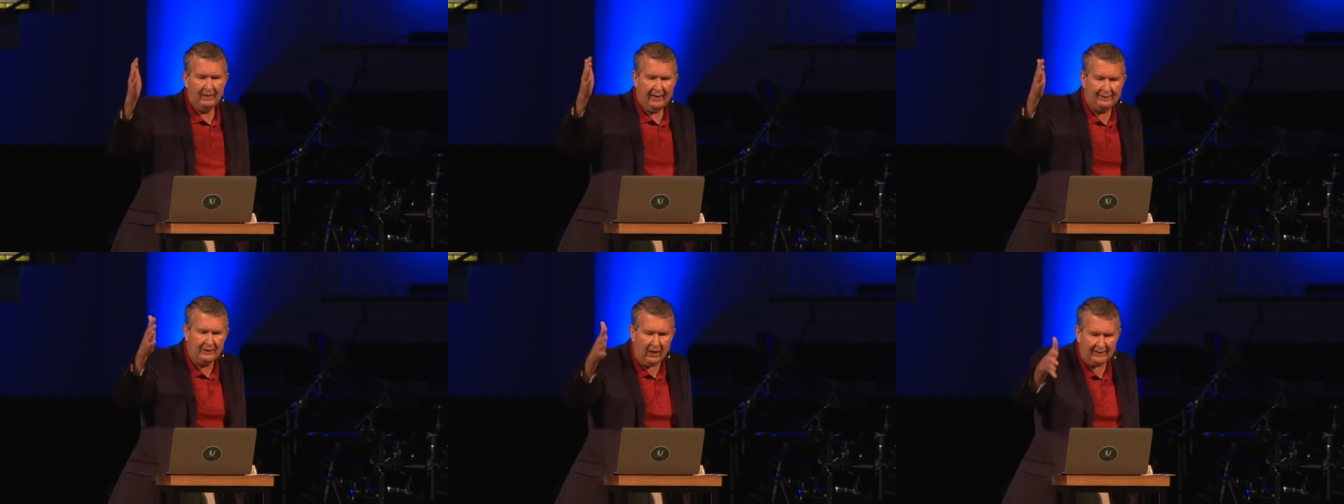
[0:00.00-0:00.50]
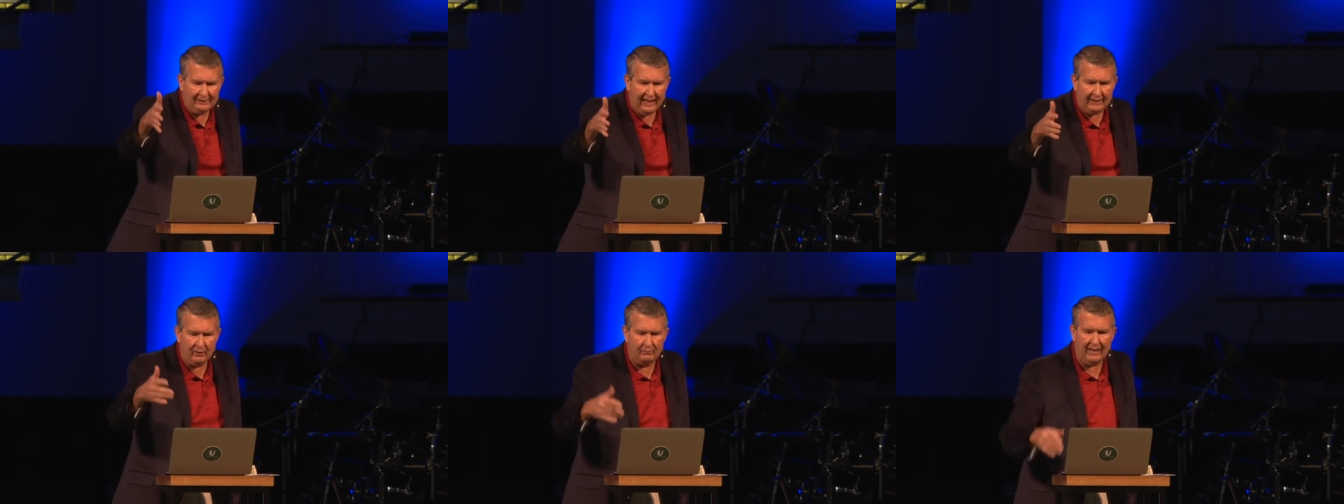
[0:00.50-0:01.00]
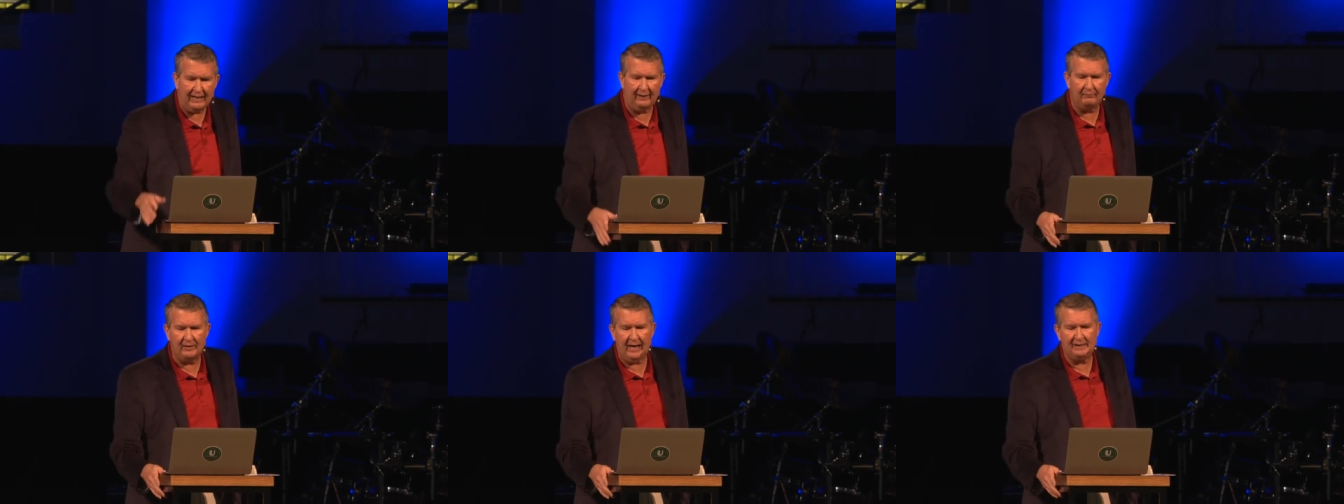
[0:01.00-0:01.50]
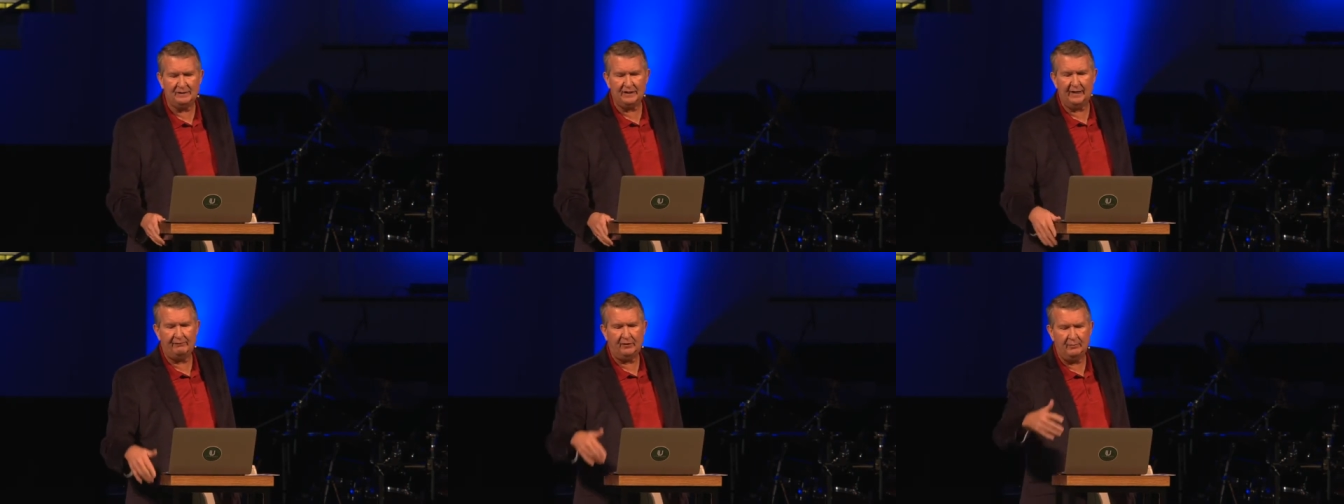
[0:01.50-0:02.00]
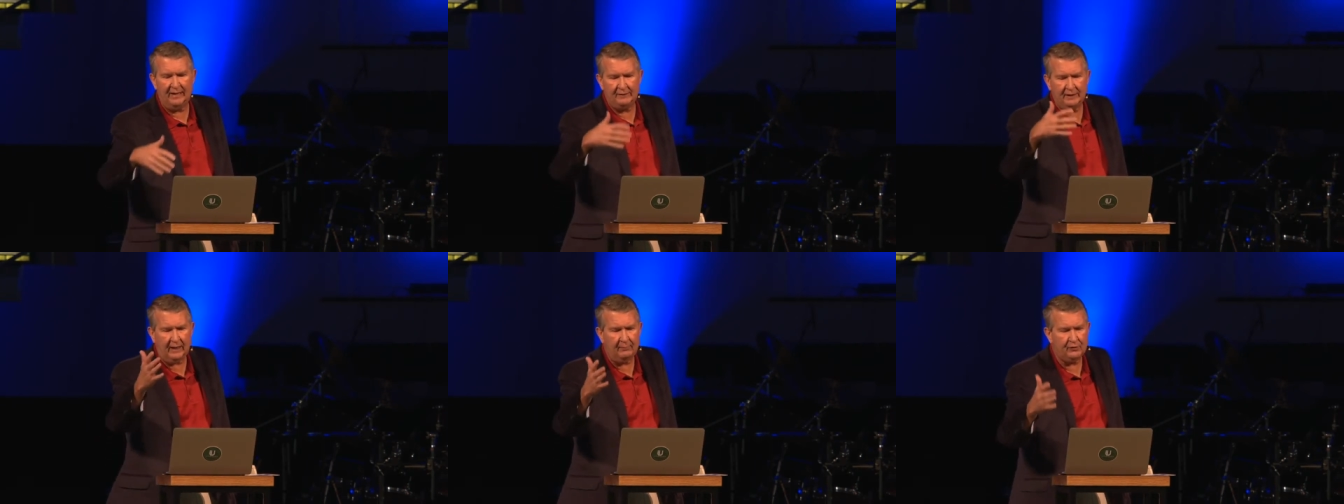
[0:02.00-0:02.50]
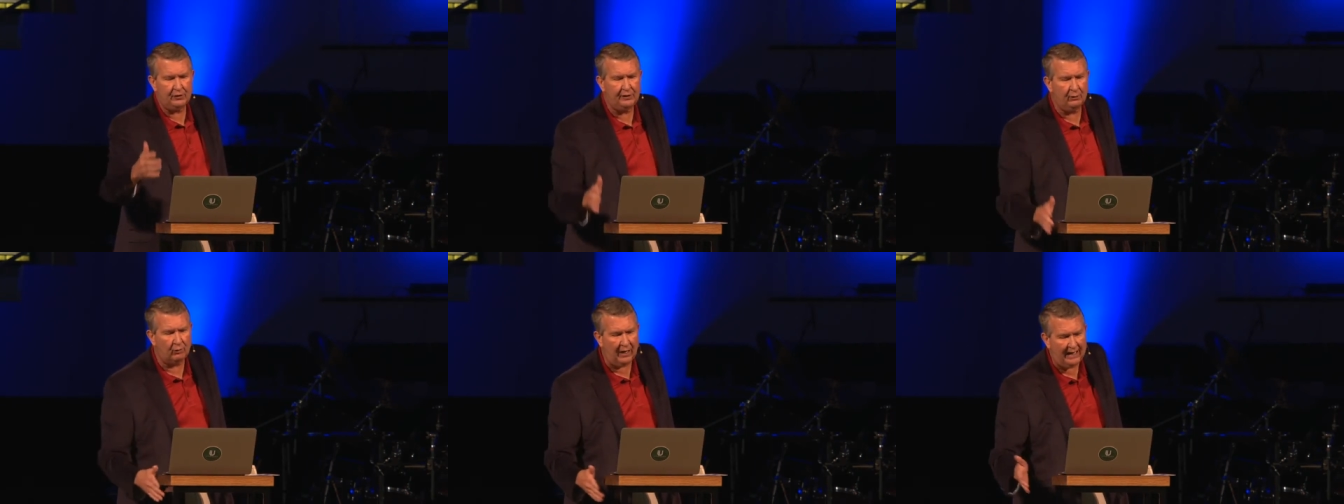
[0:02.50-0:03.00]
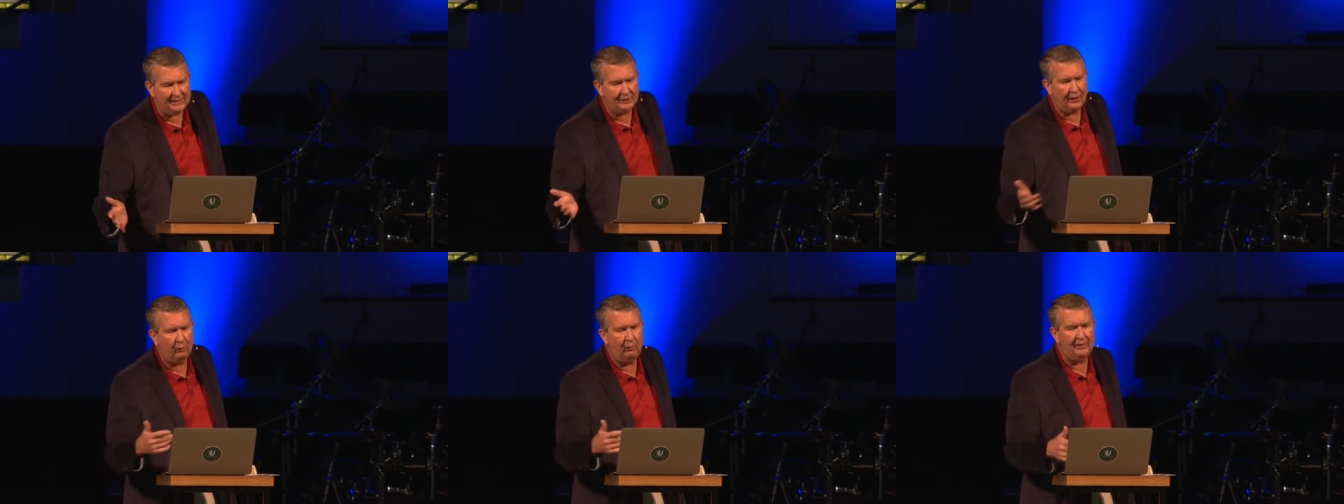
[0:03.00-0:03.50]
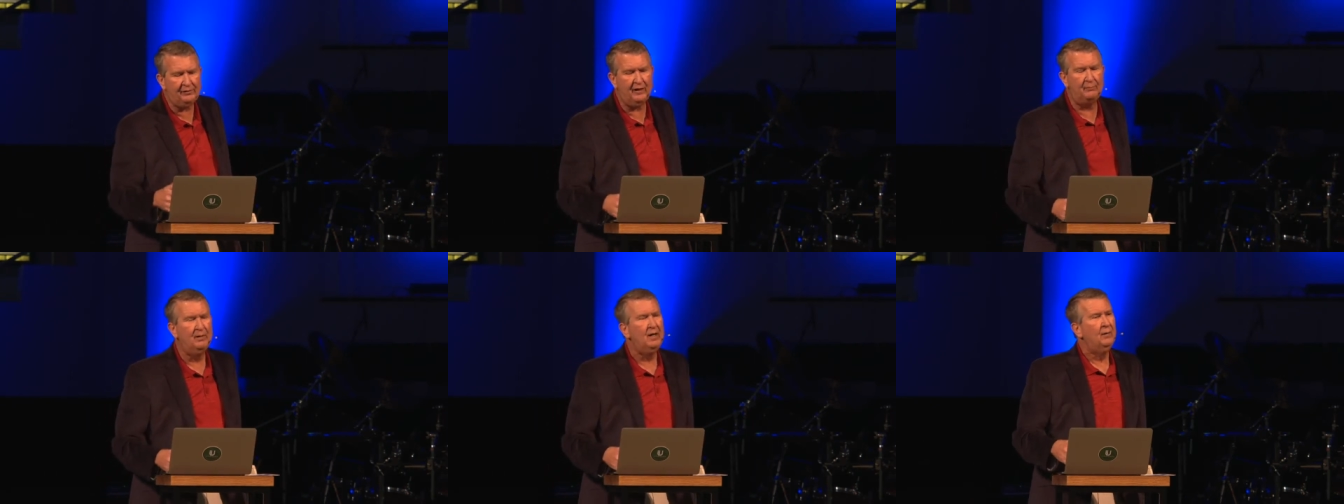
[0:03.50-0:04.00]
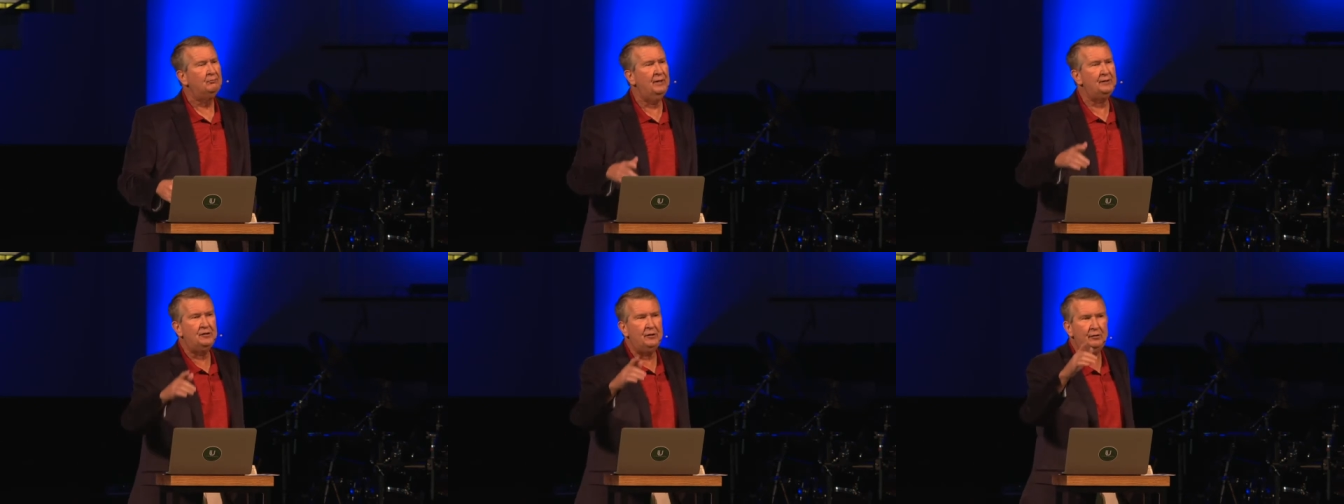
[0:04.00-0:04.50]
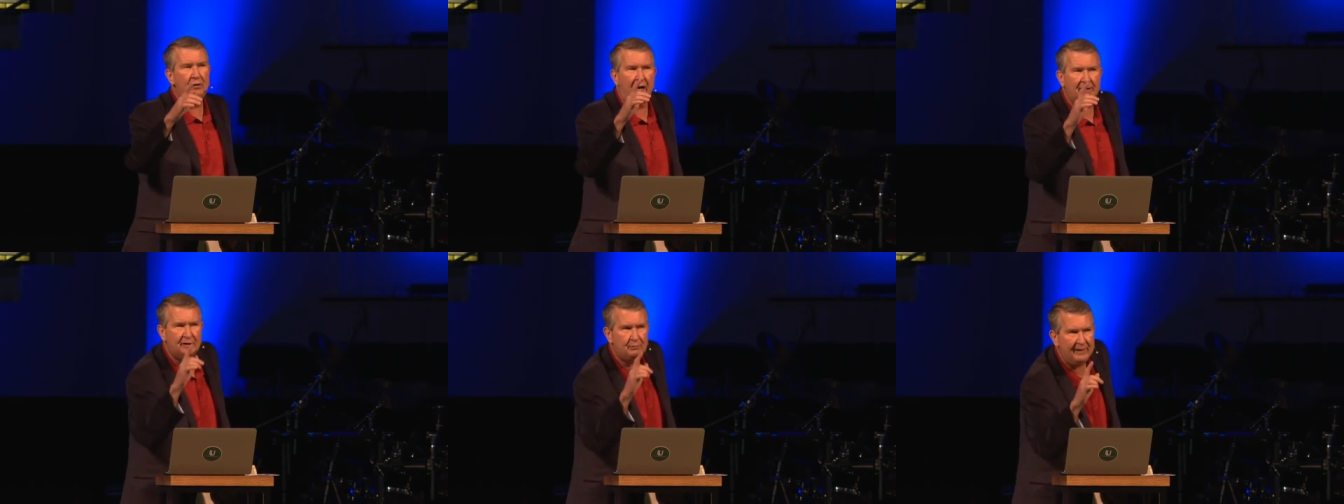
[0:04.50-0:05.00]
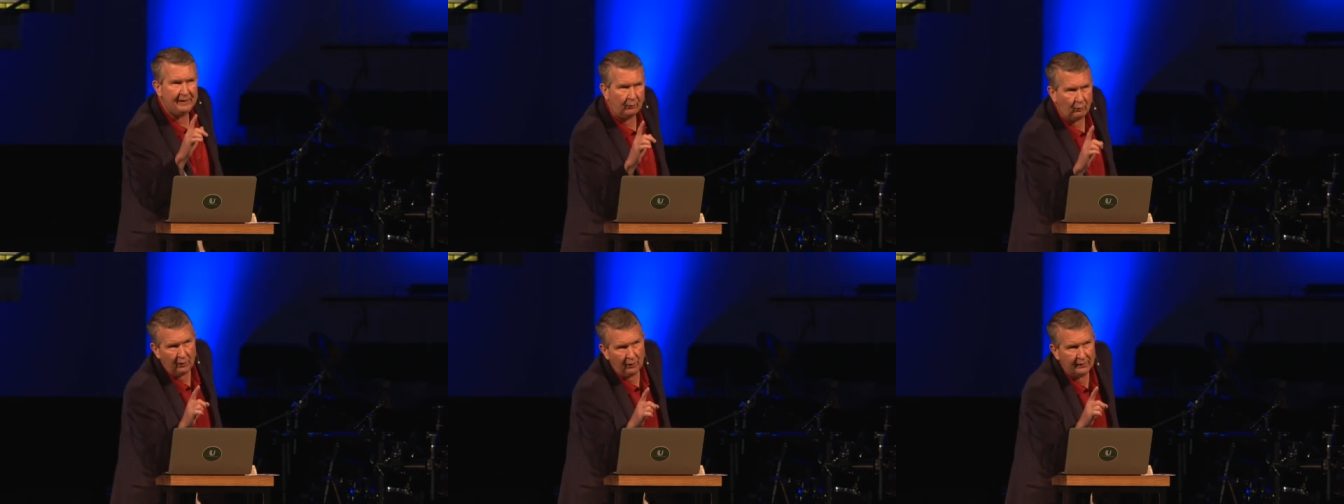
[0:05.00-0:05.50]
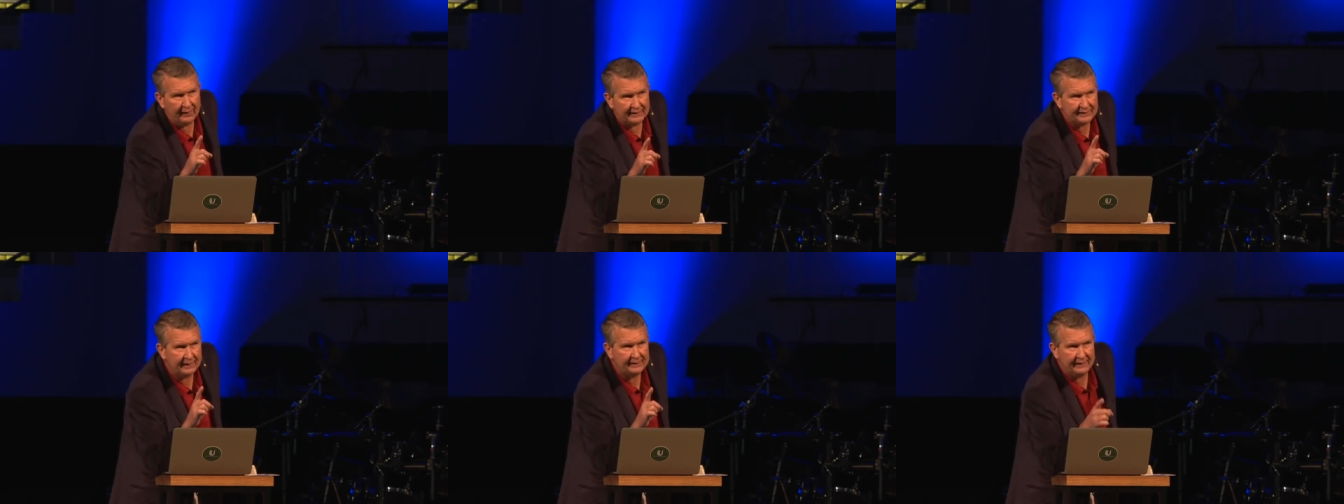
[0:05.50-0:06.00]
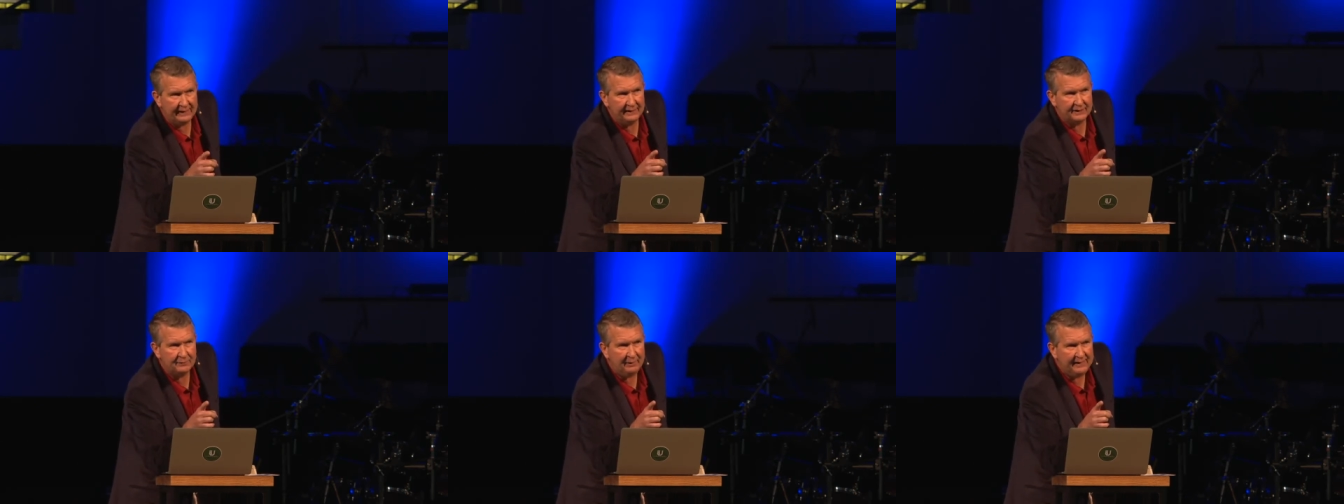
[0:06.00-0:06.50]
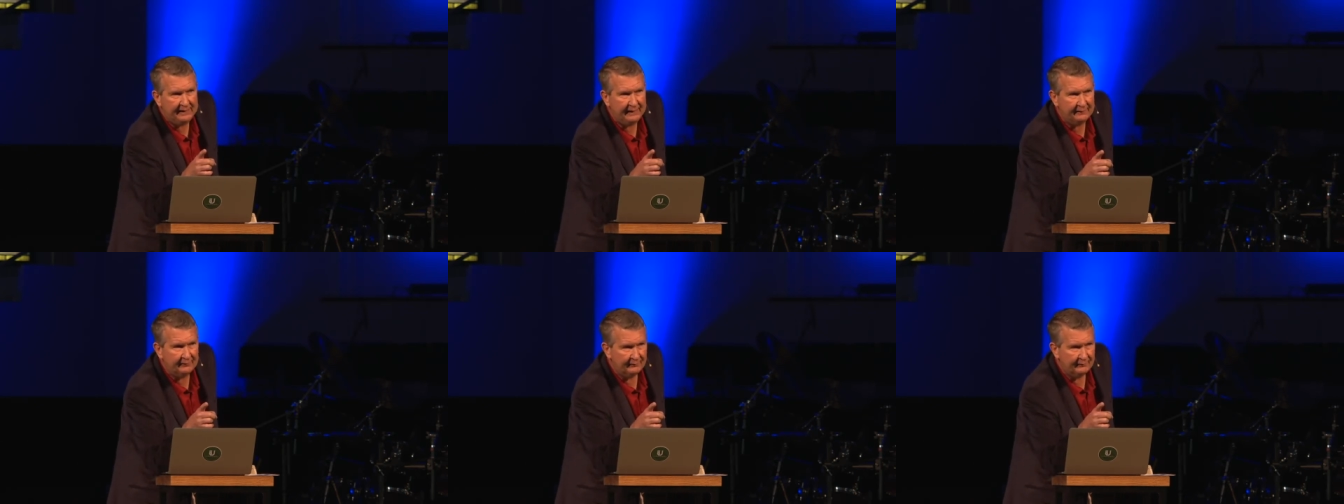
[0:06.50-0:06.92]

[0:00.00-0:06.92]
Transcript: And God came to Balaam at night and said, If the men come to you, rise, go with them, but do not speak a word unless I tell you to speak it.